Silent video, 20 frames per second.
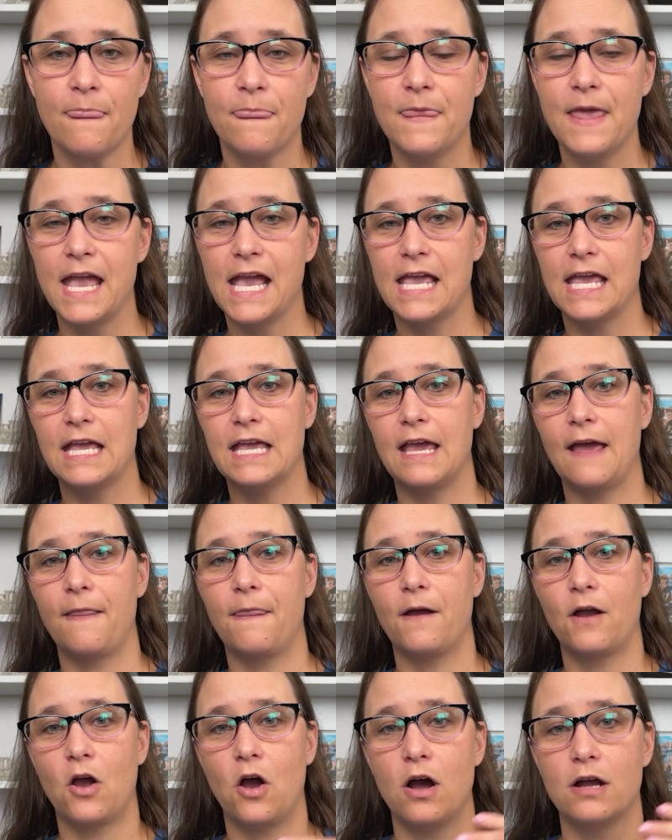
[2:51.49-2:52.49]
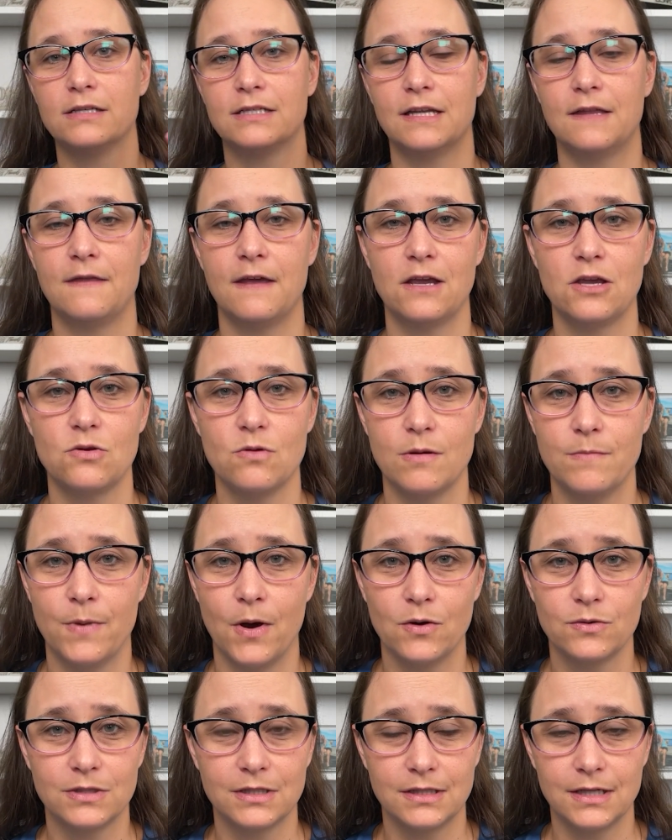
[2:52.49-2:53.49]
they can get the content that you had
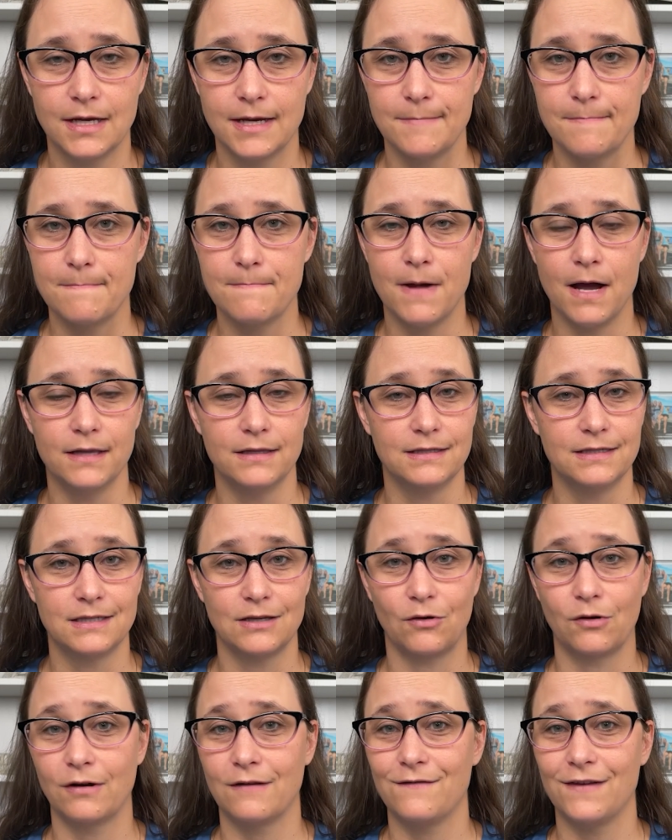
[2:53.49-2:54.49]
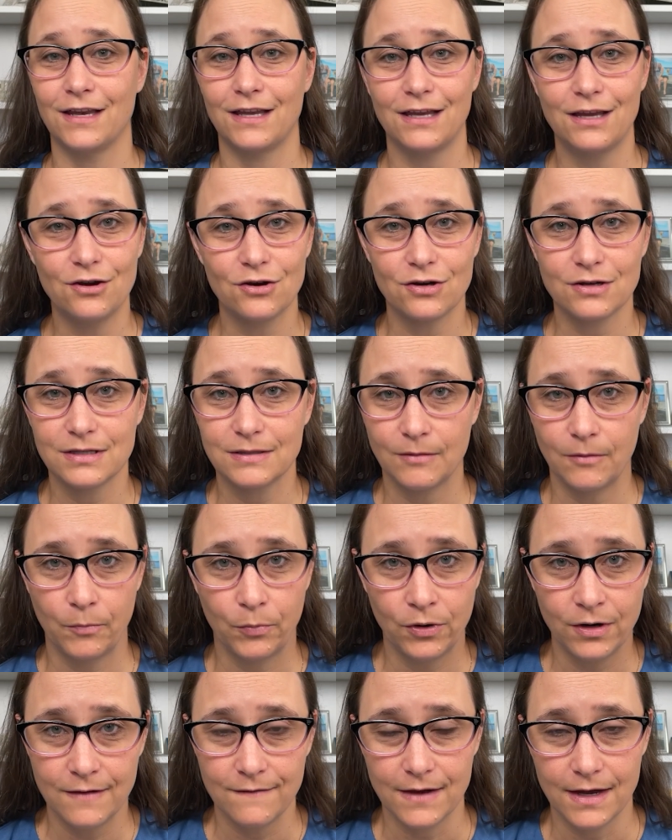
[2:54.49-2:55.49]
posted months or even years
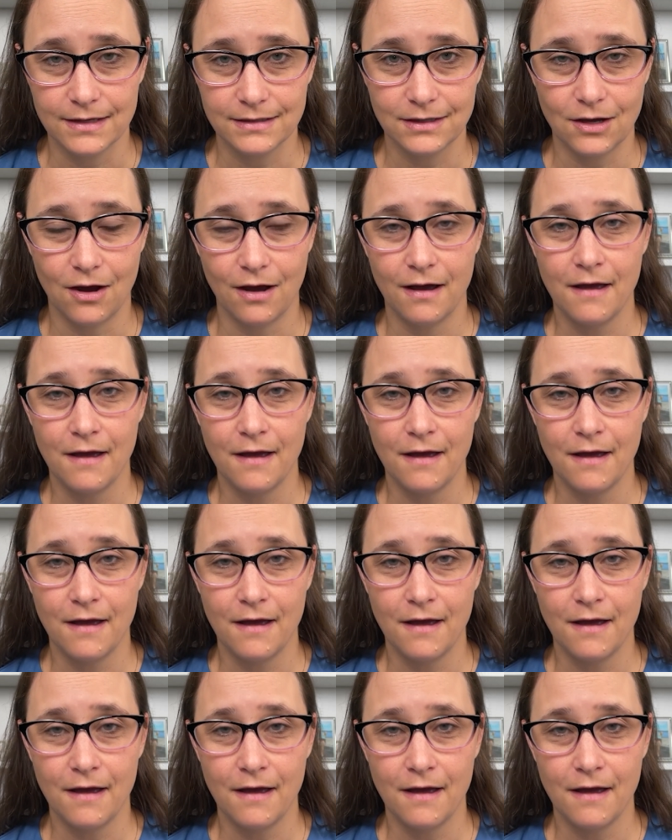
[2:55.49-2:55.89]
previous,